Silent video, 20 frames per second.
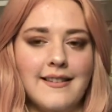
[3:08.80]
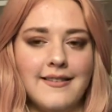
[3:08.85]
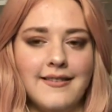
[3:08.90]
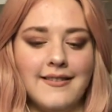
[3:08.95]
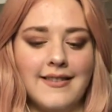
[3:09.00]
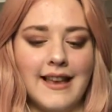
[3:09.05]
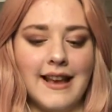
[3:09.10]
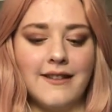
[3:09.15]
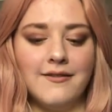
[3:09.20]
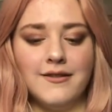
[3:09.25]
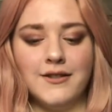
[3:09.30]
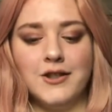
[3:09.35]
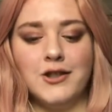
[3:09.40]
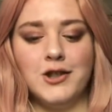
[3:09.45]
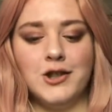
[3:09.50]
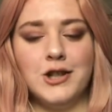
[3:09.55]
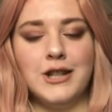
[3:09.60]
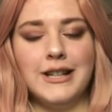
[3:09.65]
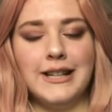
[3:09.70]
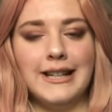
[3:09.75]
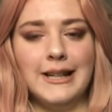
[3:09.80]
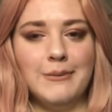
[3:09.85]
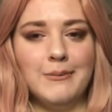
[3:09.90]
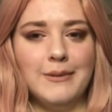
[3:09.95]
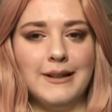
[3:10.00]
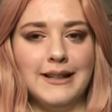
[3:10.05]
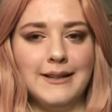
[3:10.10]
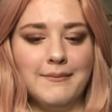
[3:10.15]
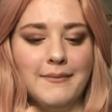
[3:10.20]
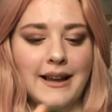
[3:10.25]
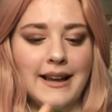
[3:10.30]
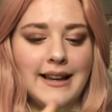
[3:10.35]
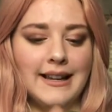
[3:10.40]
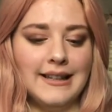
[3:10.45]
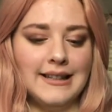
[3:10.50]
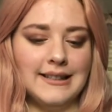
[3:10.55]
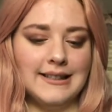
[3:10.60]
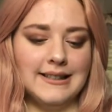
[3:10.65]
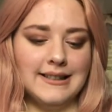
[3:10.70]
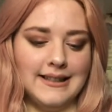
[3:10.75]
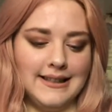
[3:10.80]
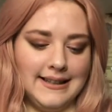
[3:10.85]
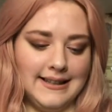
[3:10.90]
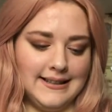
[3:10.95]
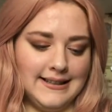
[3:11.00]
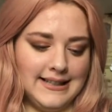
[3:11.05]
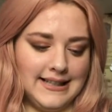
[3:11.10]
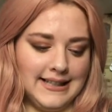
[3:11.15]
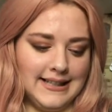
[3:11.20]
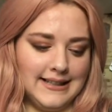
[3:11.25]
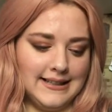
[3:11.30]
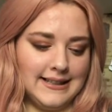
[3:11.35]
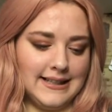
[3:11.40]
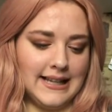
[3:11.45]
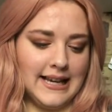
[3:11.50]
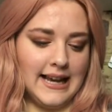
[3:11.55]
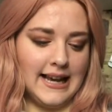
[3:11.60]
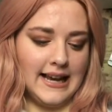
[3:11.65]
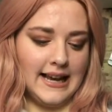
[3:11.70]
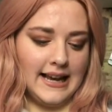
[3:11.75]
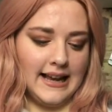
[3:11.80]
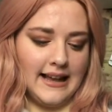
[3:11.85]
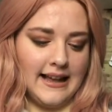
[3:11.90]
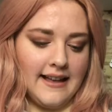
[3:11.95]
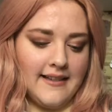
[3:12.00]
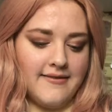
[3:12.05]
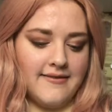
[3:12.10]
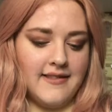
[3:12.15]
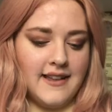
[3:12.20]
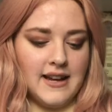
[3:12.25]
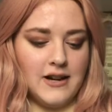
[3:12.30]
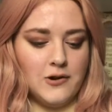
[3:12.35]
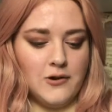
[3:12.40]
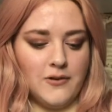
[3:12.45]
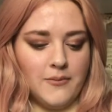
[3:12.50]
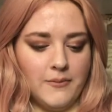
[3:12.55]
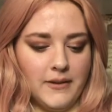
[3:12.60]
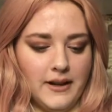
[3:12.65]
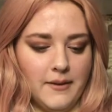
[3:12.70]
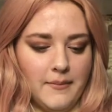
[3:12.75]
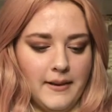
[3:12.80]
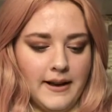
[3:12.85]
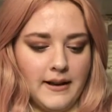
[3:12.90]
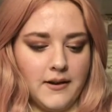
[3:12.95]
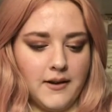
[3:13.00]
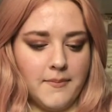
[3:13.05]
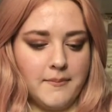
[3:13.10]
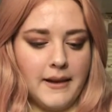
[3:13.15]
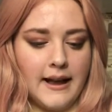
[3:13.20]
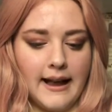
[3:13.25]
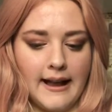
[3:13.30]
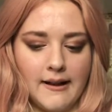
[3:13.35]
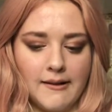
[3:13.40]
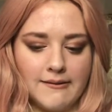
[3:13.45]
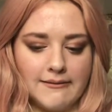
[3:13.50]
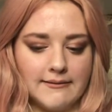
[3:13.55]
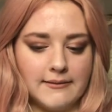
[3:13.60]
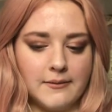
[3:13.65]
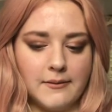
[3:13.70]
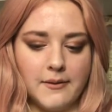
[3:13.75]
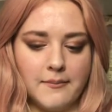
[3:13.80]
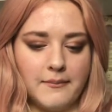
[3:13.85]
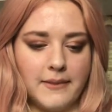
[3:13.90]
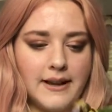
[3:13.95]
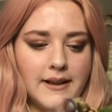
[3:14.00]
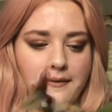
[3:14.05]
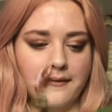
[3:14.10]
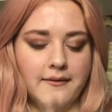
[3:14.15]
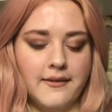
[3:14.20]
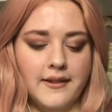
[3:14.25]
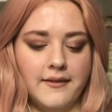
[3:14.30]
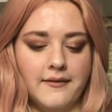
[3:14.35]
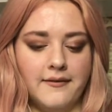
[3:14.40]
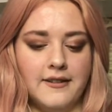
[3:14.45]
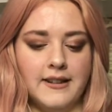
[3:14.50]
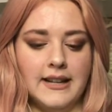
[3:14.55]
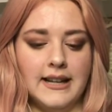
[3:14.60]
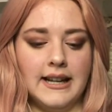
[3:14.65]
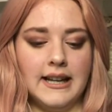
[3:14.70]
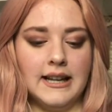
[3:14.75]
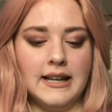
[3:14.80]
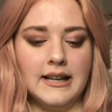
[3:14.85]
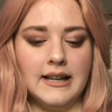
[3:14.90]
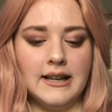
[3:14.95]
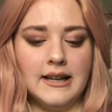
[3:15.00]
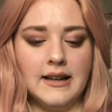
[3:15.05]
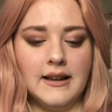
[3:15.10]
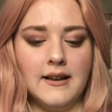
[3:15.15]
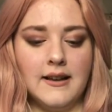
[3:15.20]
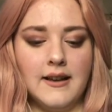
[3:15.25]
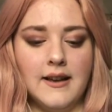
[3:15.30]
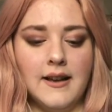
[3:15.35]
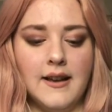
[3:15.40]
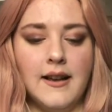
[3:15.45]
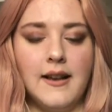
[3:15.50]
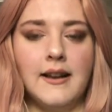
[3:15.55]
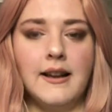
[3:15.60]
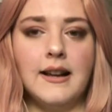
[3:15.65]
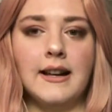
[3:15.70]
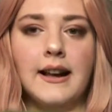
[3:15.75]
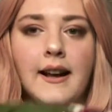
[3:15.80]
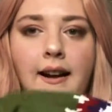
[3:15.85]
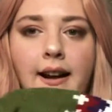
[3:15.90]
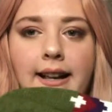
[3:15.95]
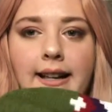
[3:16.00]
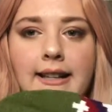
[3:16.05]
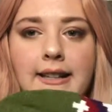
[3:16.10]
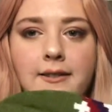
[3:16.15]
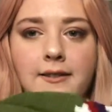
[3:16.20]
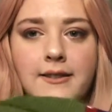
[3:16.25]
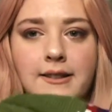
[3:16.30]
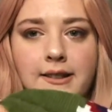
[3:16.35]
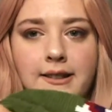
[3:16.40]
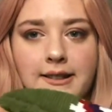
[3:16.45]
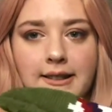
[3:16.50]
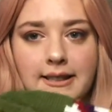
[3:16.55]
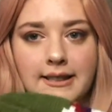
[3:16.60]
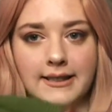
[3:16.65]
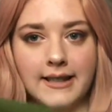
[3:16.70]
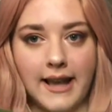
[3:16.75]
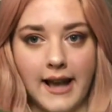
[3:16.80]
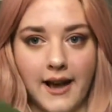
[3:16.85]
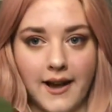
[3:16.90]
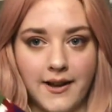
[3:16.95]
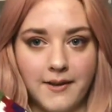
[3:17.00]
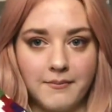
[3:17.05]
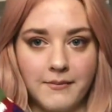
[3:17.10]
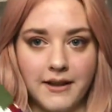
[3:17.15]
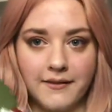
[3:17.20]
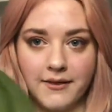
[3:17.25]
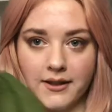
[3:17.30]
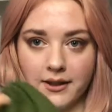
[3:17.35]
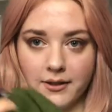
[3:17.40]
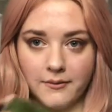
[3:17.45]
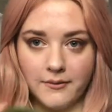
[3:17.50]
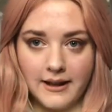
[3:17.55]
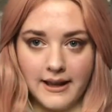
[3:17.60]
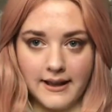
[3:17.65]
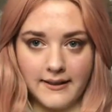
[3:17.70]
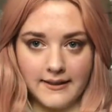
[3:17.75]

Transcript: they're as cheaply made as this is, and they're normally about £1, £1.50. I can honestly say I am never going to wear